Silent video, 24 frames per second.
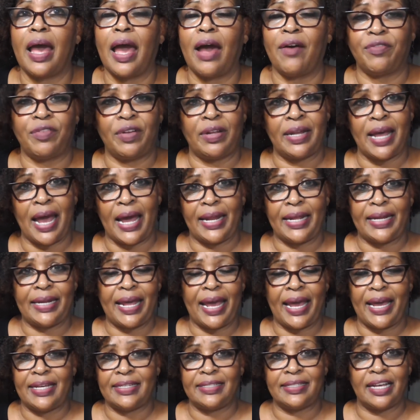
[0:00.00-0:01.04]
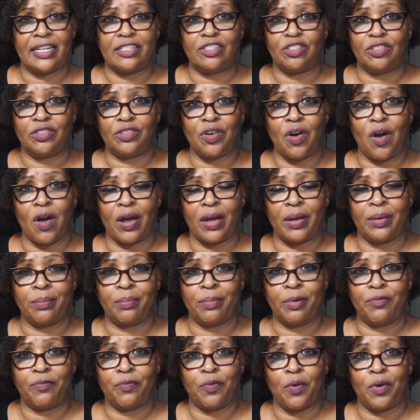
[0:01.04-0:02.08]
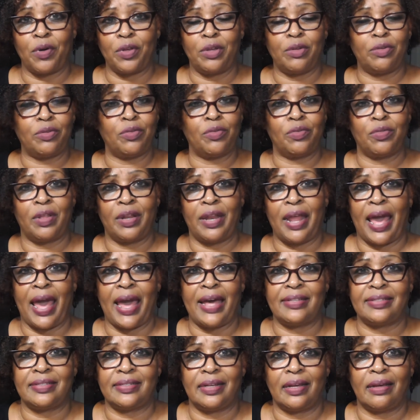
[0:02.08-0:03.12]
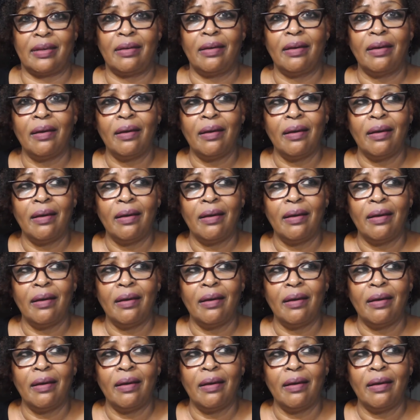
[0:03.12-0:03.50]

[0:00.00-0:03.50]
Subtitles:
after 90 days that you're talking before you do the nasty.